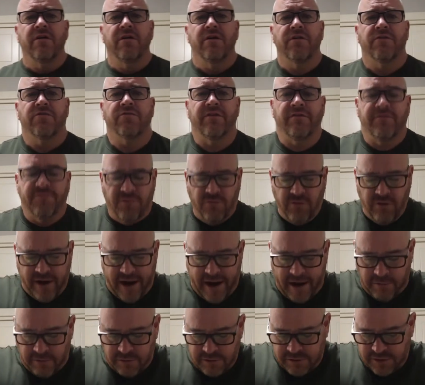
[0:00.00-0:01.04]
3 and 4
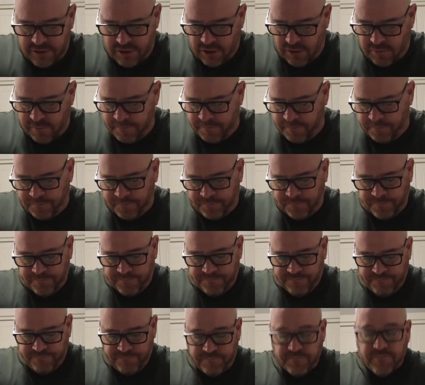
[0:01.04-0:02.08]
hours. So
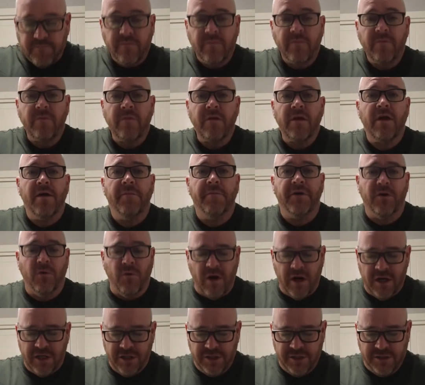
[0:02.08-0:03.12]
I'm going to
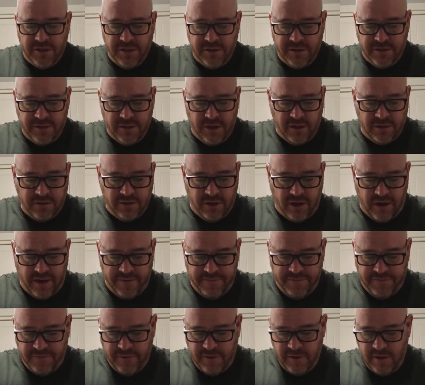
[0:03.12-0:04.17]
wash the salt
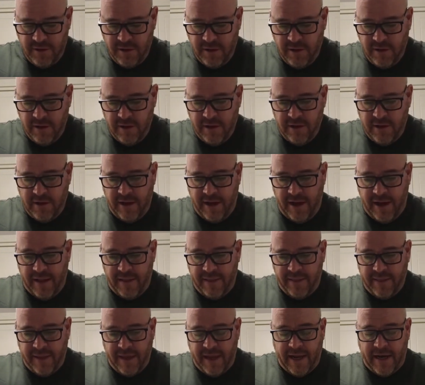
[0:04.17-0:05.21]
off,
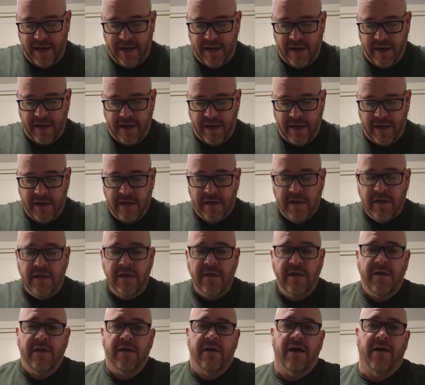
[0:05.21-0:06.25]
and then
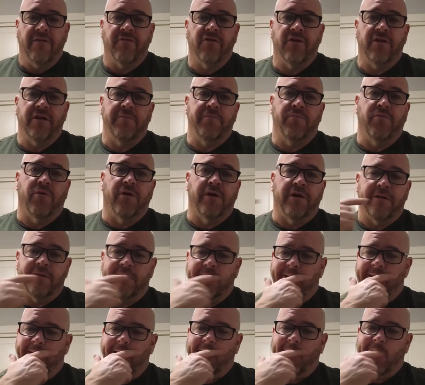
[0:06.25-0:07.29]
I've already boiled
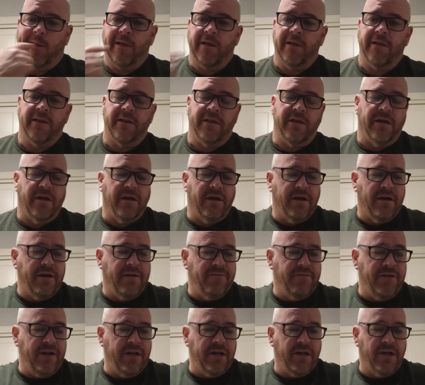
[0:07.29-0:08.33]
the
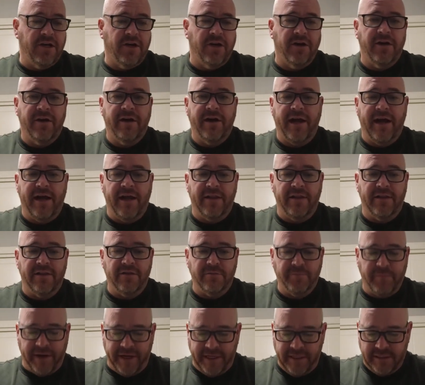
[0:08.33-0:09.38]
vinegar and the
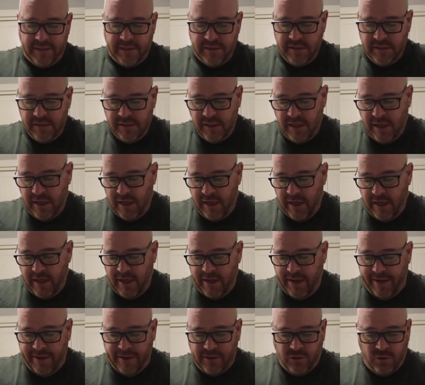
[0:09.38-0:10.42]
spices, and it's